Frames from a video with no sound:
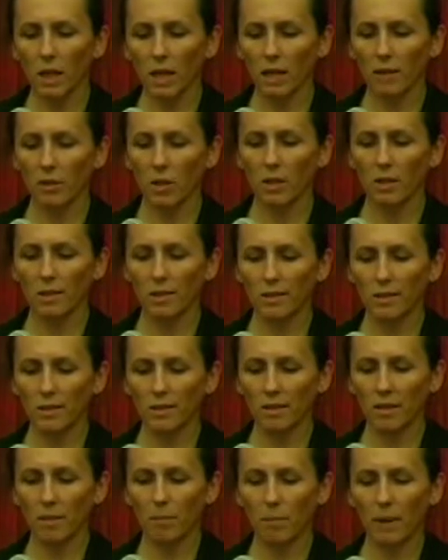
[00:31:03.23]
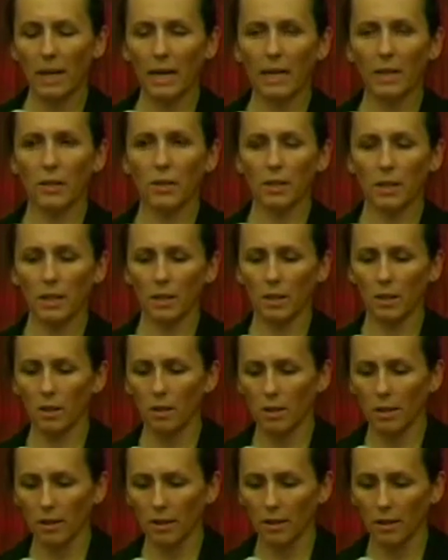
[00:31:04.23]
of a consistent pattern
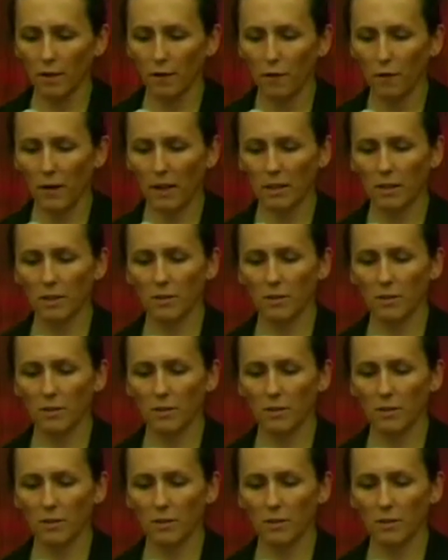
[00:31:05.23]
here in the effects of